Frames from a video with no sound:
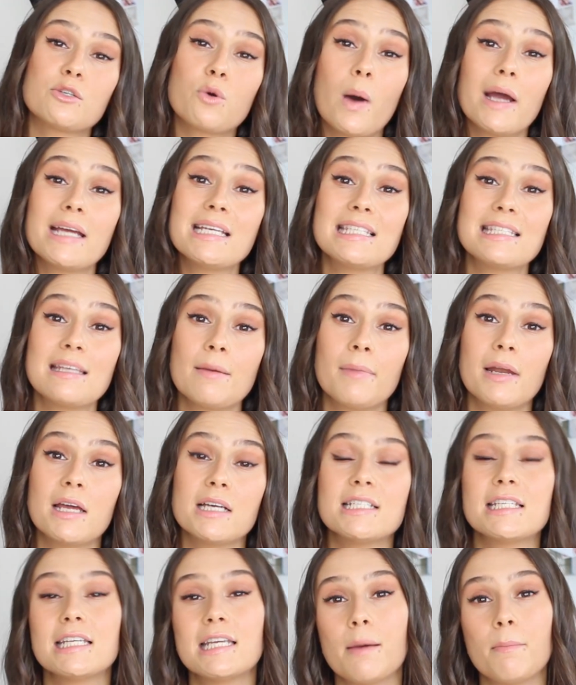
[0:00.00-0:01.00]
is quite
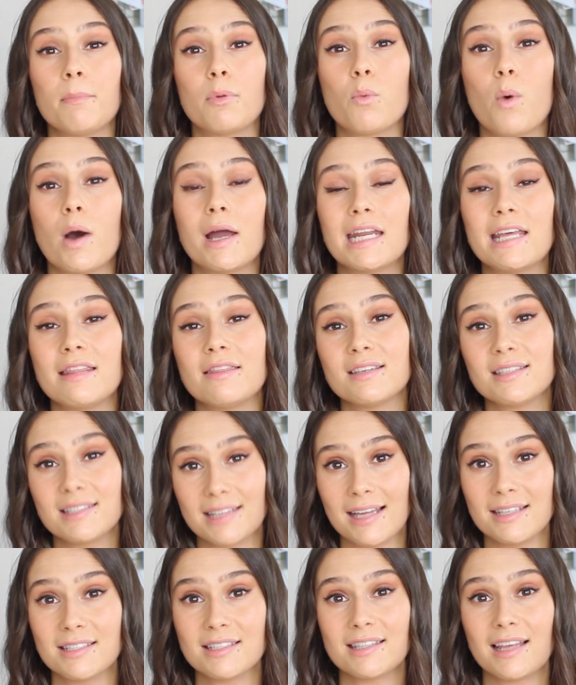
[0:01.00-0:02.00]
similar to number 1 in the
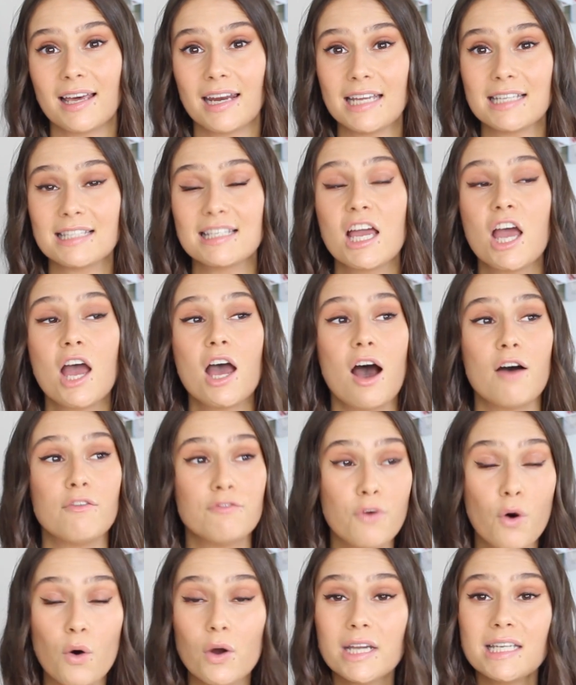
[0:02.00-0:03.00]
sense that is
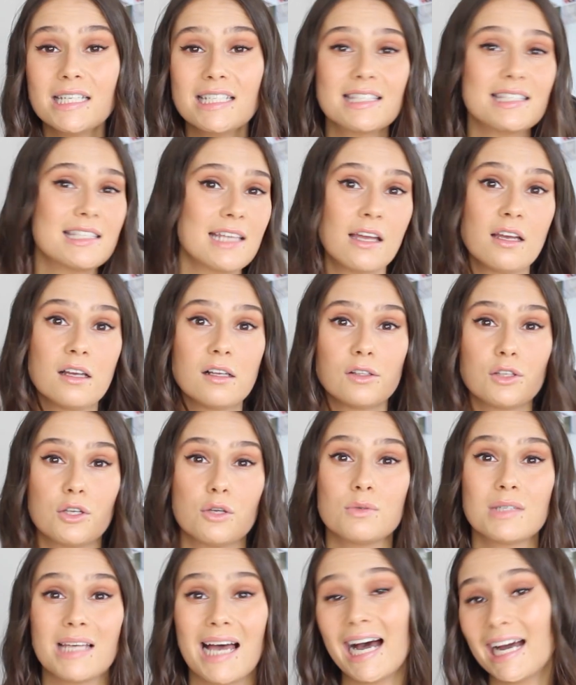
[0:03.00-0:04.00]
avoid
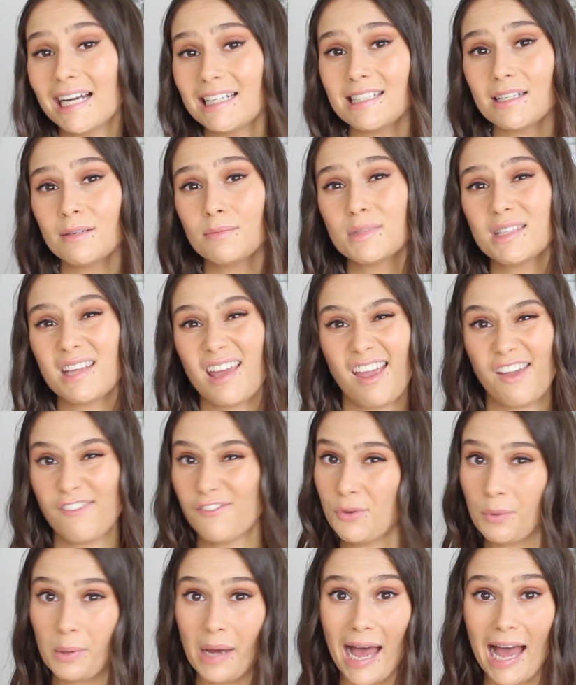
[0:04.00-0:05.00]
single-use items
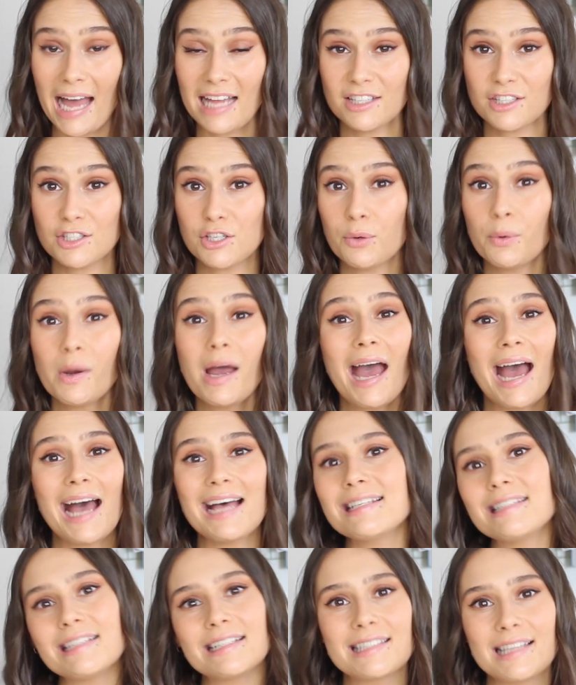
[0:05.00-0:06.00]
if you can. So
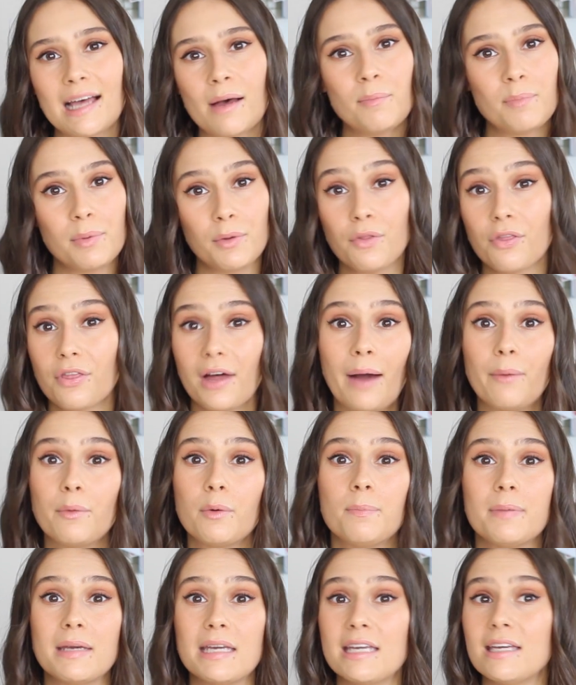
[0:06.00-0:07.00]
as an example, that
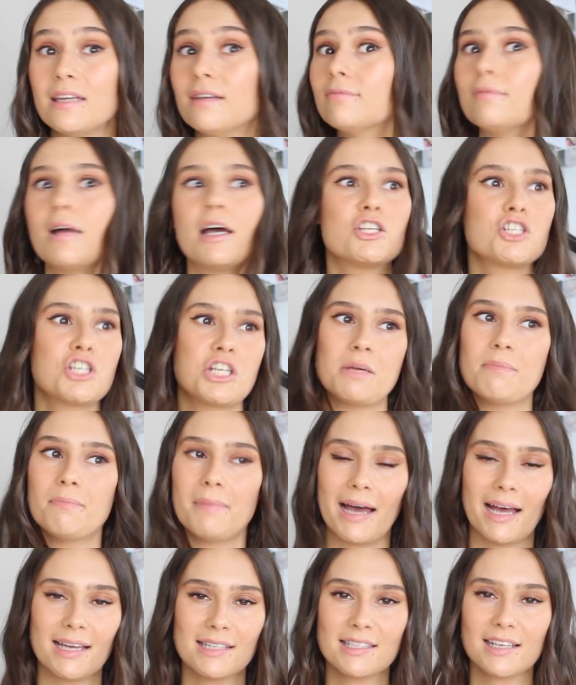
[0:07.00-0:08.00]
would be a sheet
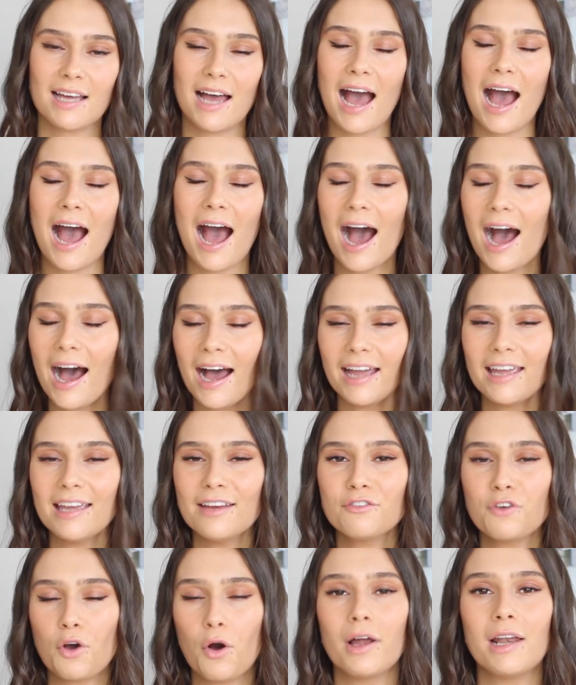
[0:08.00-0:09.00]
mask. I
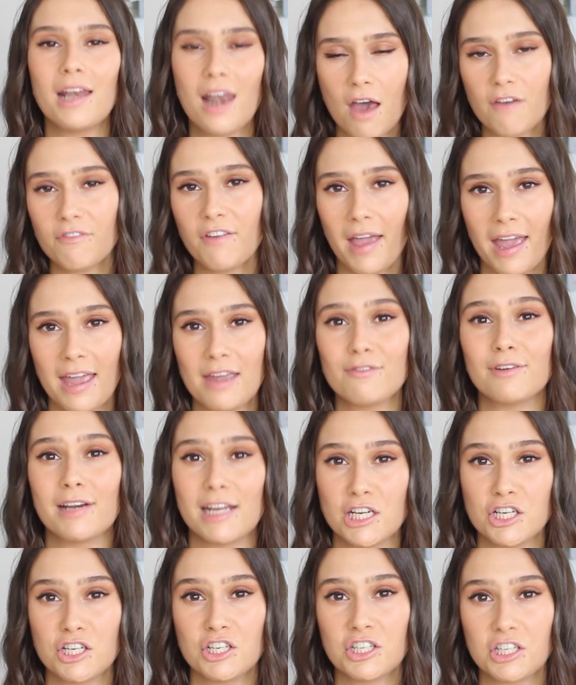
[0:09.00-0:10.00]
have got a love-hate
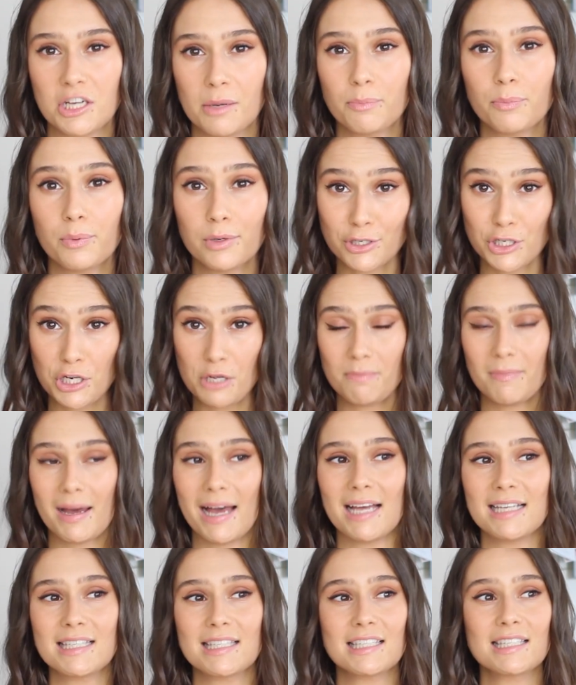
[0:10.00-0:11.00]
relationship with sheet
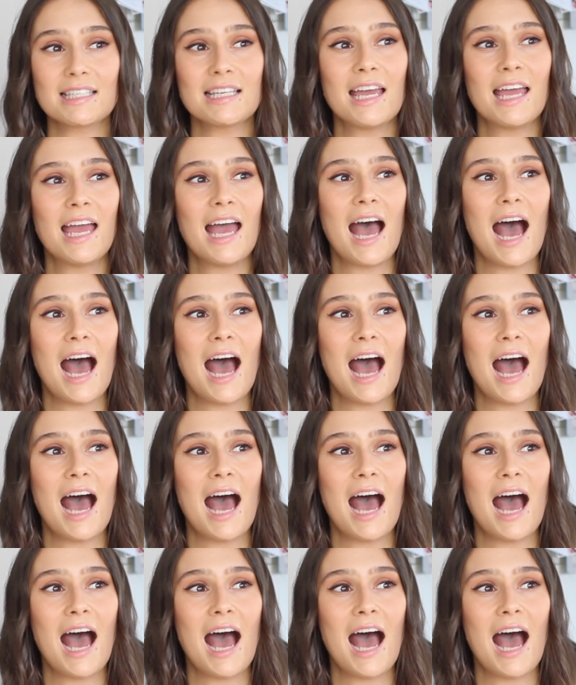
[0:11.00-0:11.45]
masks.